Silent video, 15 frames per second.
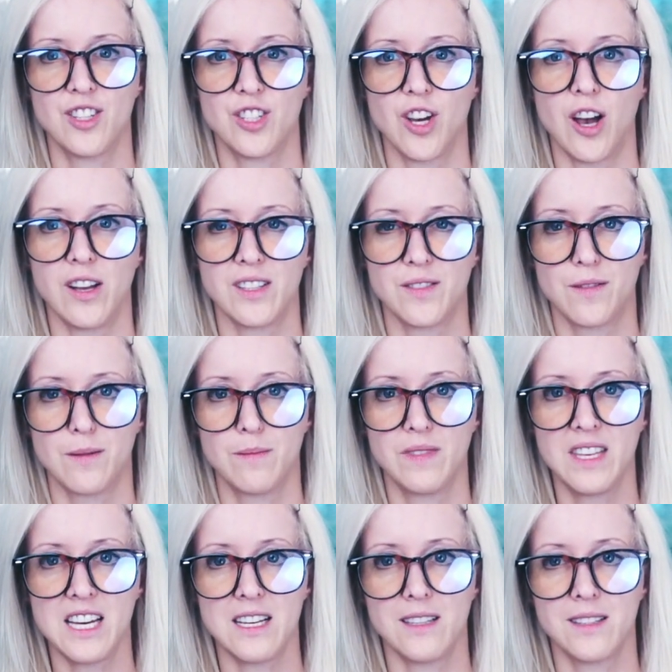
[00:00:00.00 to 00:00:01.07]
shots from
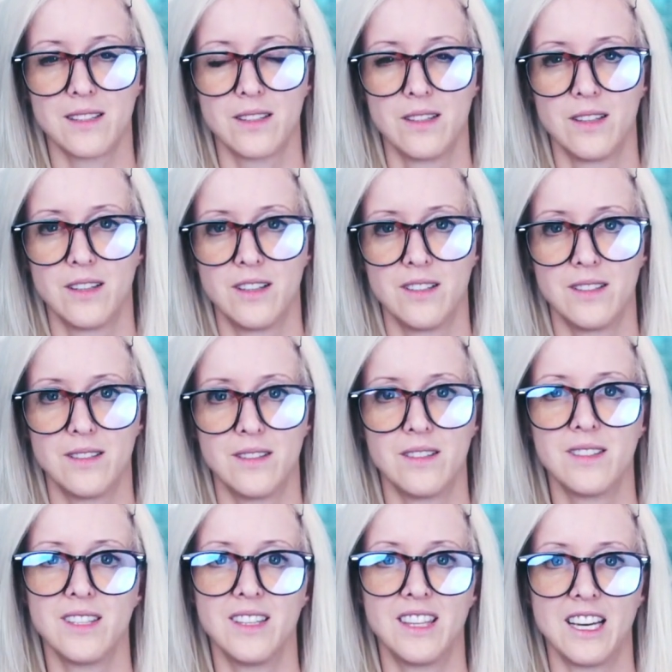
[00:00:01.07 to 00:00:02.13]
this to